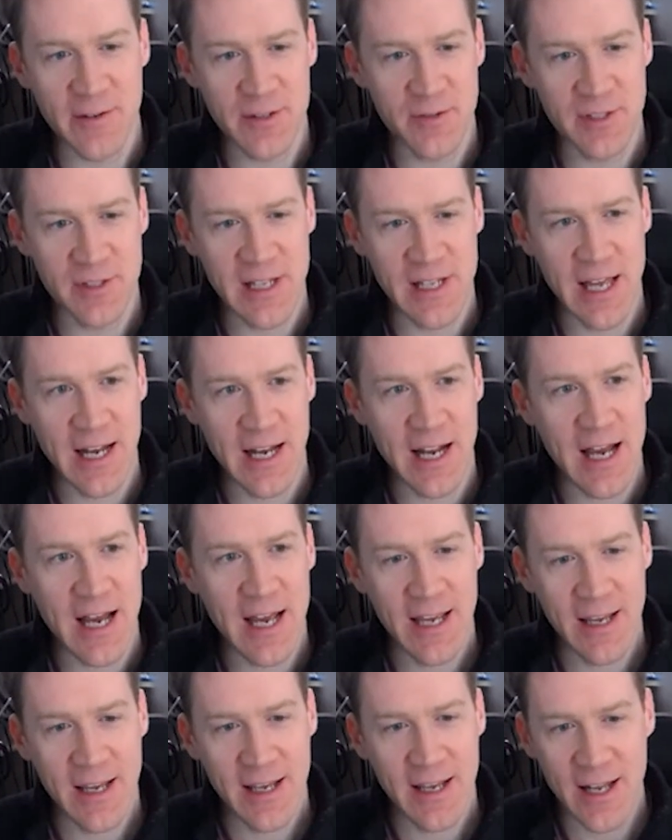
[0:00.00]
which was that
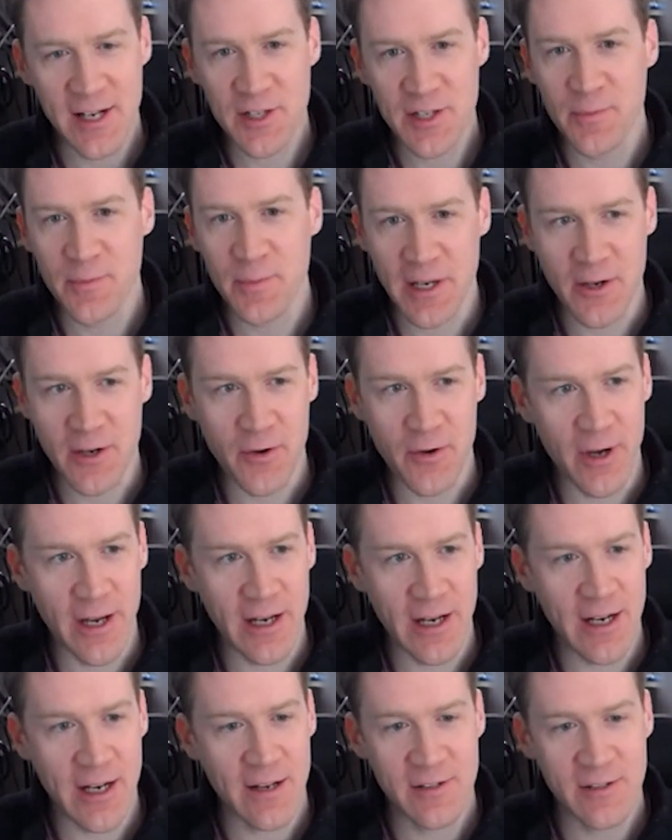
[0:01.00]
I got into
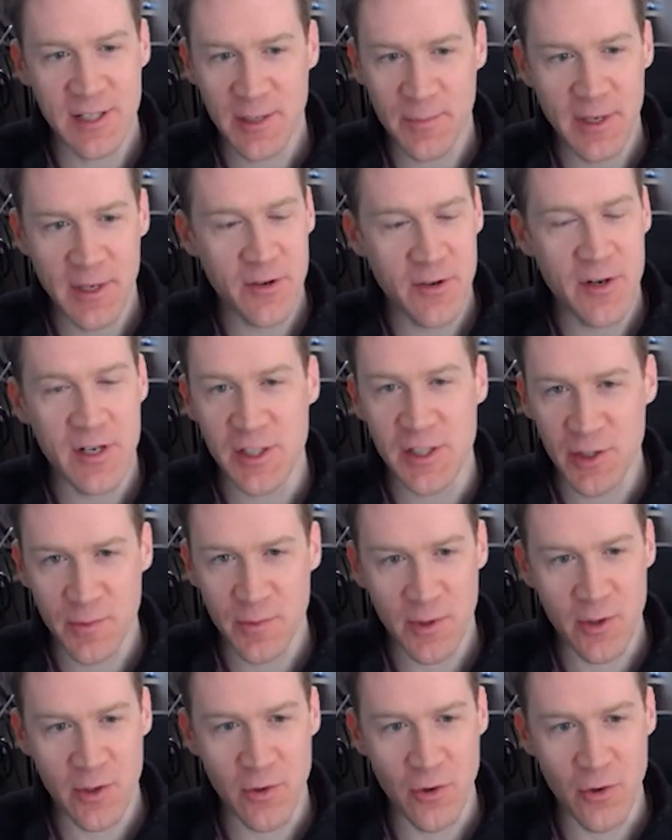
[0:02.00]
Bitcoin. I was like, Bitcoin is
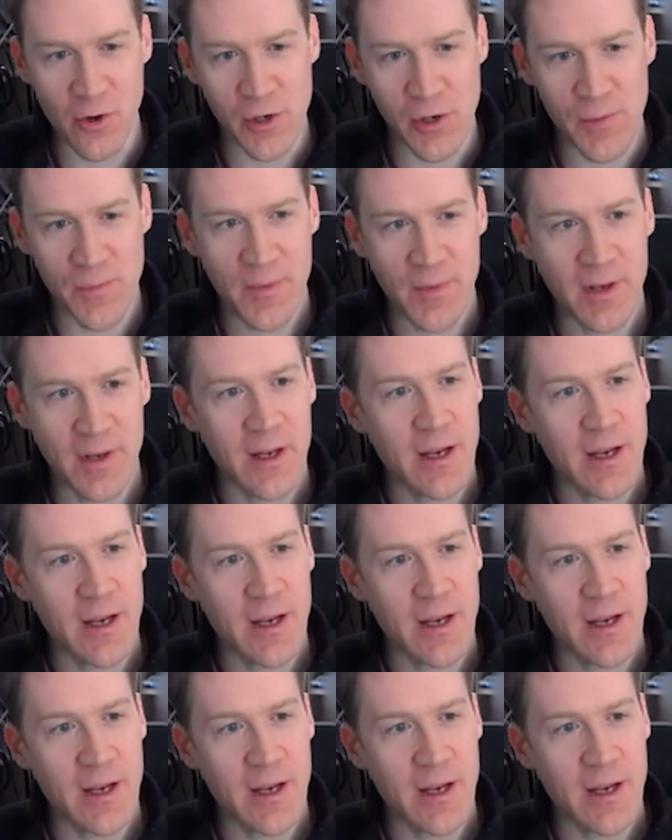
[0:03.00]
super cool.